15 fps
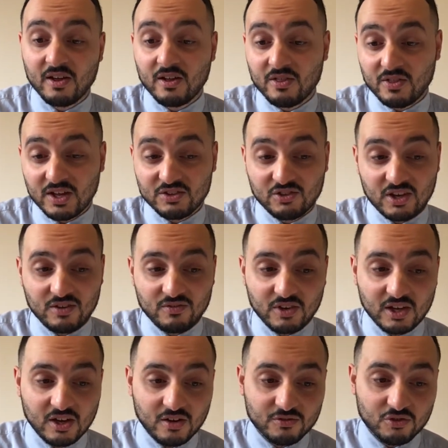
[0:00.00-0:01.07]
that evening
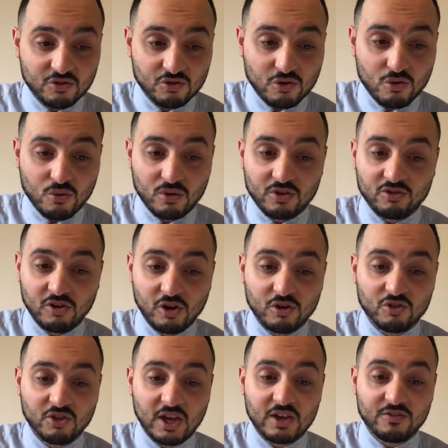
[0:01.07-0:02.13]
after school, as long as
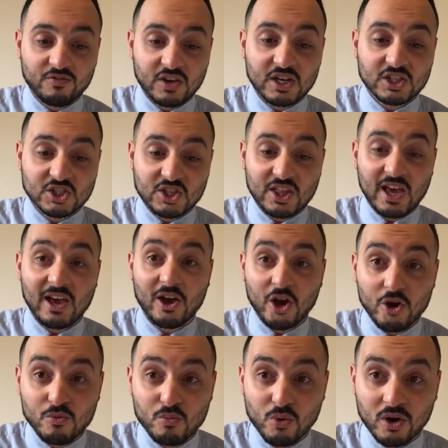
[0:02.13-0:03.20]
they had finished their
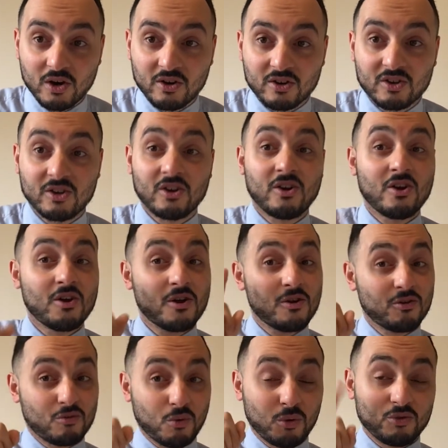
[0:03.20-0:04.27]
homework.
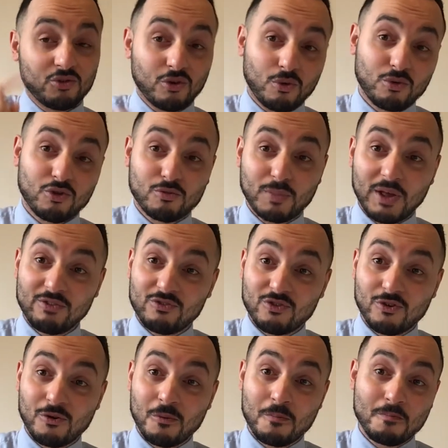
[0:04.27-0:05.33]
What was he doing with his
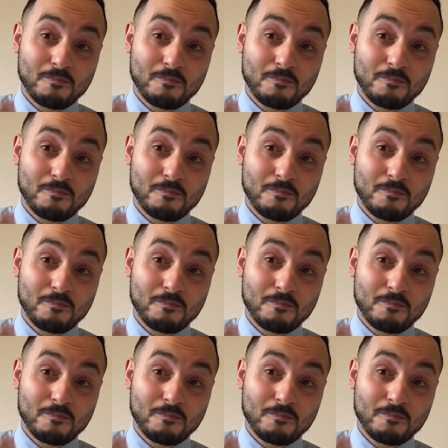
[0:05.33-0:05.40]
pencil?